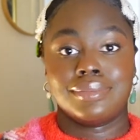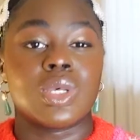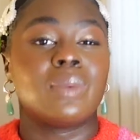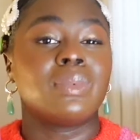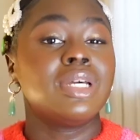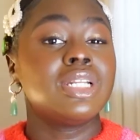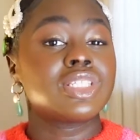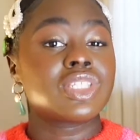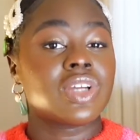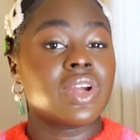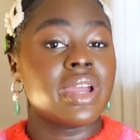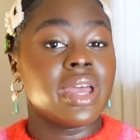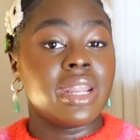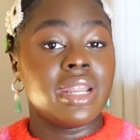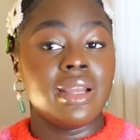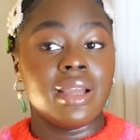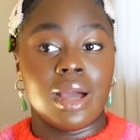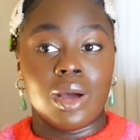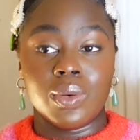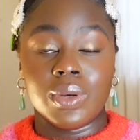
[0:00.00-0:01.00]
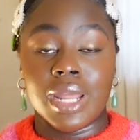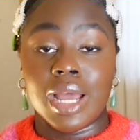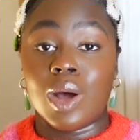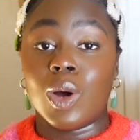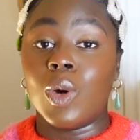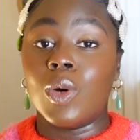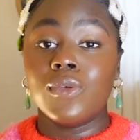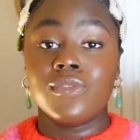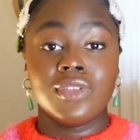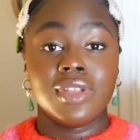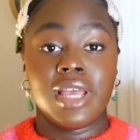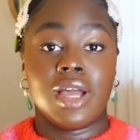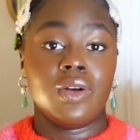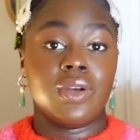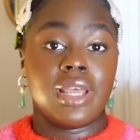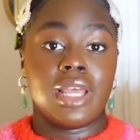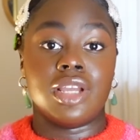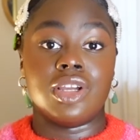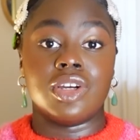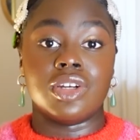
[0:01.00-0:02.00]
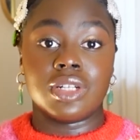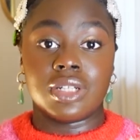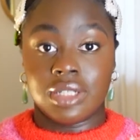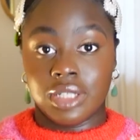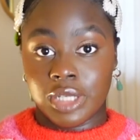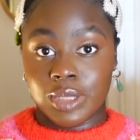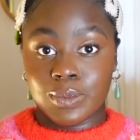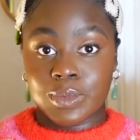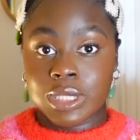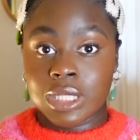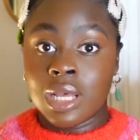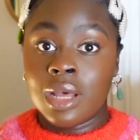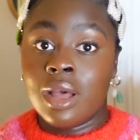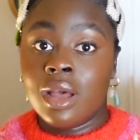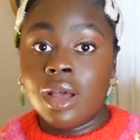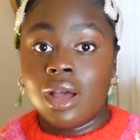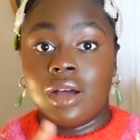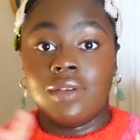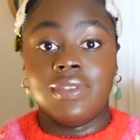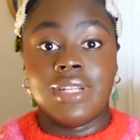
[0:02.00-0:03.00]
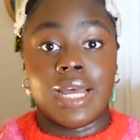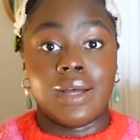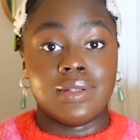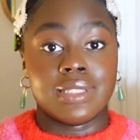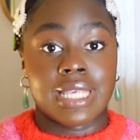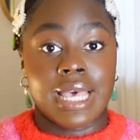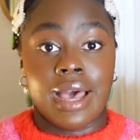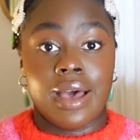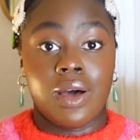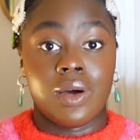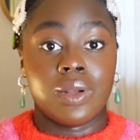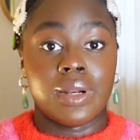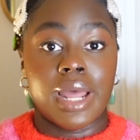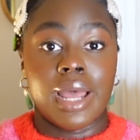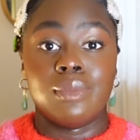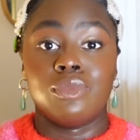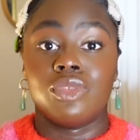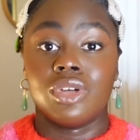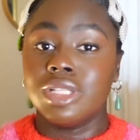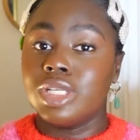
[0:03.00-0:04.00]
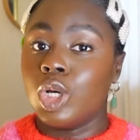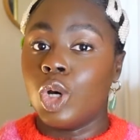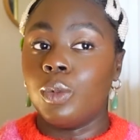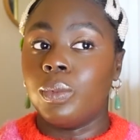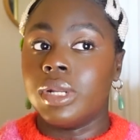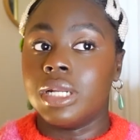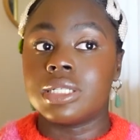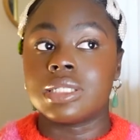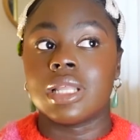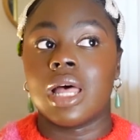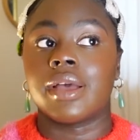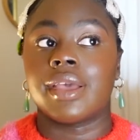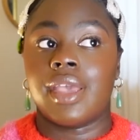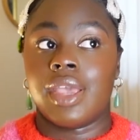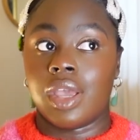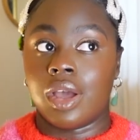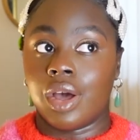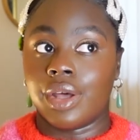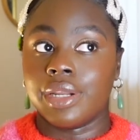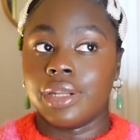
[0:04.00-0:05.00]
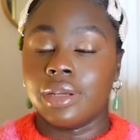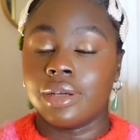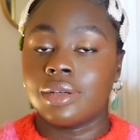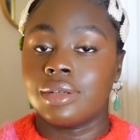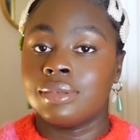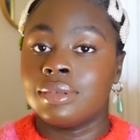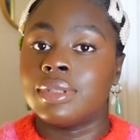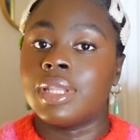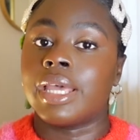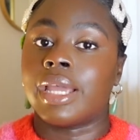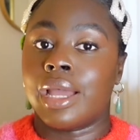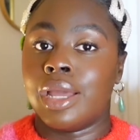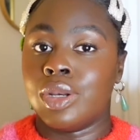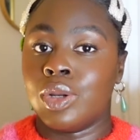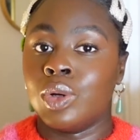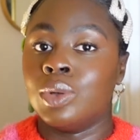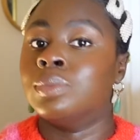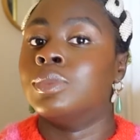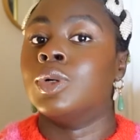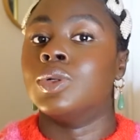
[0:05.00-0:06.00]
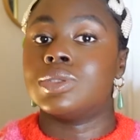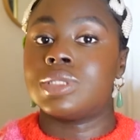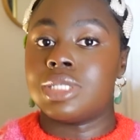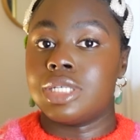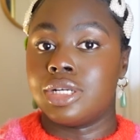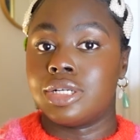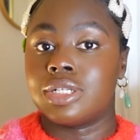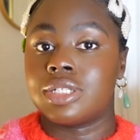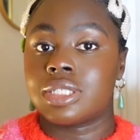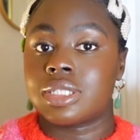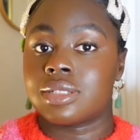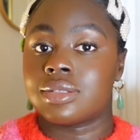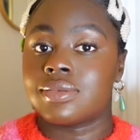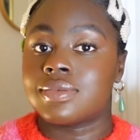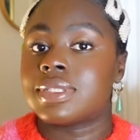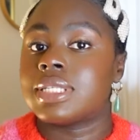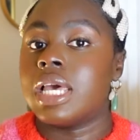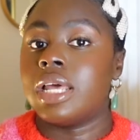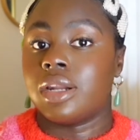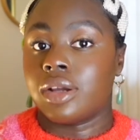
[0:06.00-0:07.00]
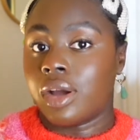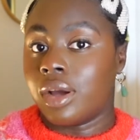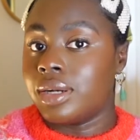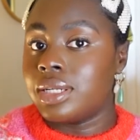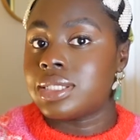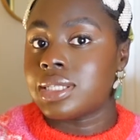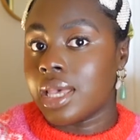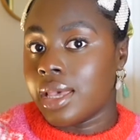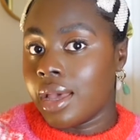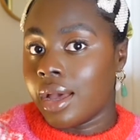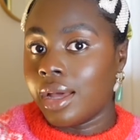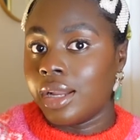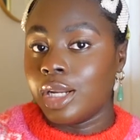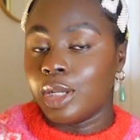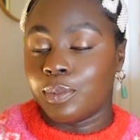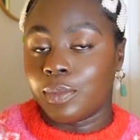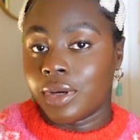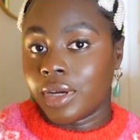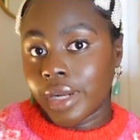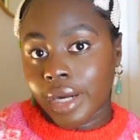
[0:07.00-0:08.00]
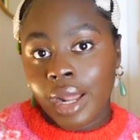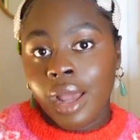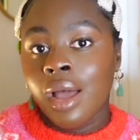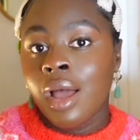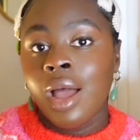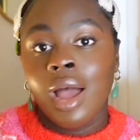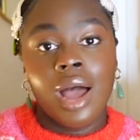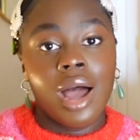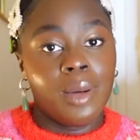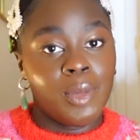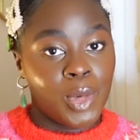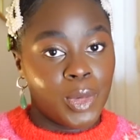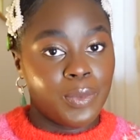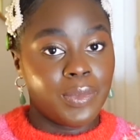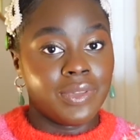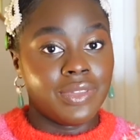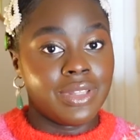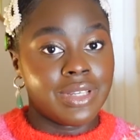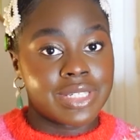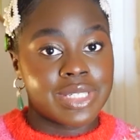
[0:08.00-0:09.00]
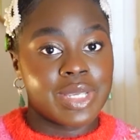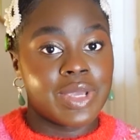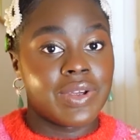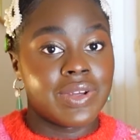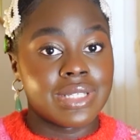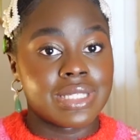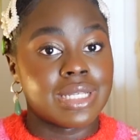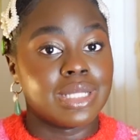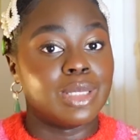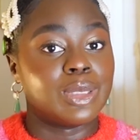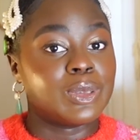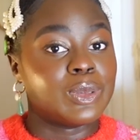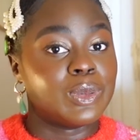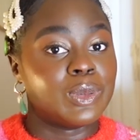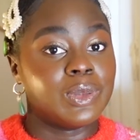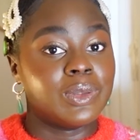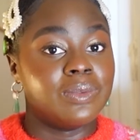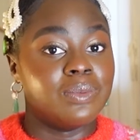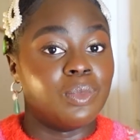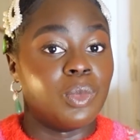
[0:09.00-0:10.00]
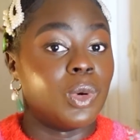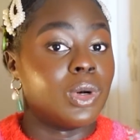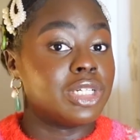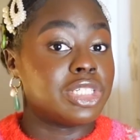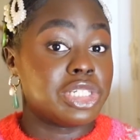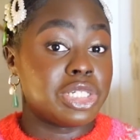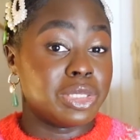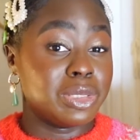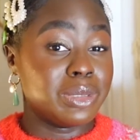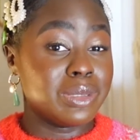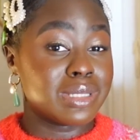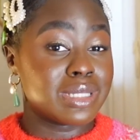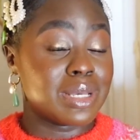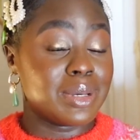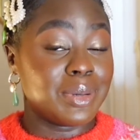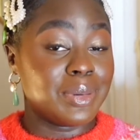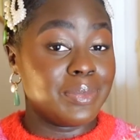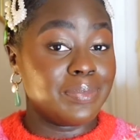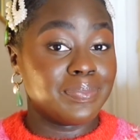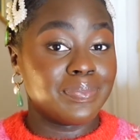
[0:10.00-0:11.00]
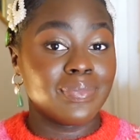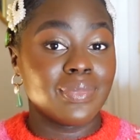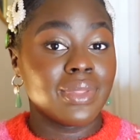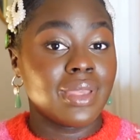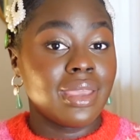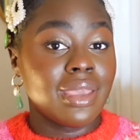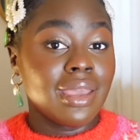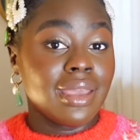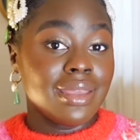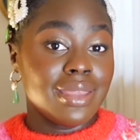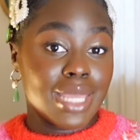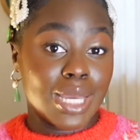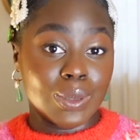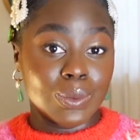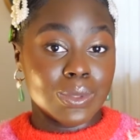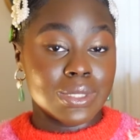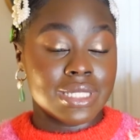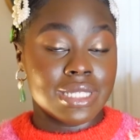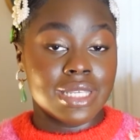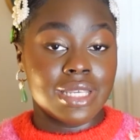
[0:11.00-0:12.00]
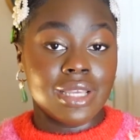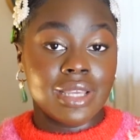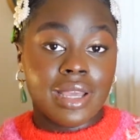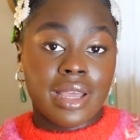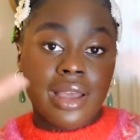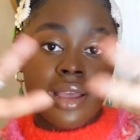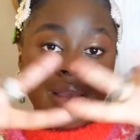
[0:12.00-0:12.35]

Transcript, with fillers: So I'm gonna start heading out now. Hopefully I'll get good clips of downtown. I'm really hoping it's not chaotic. Like I know most years SantaCon is chaotic, but I'm hoping this year it's a little more chill, so yeah, we'll see.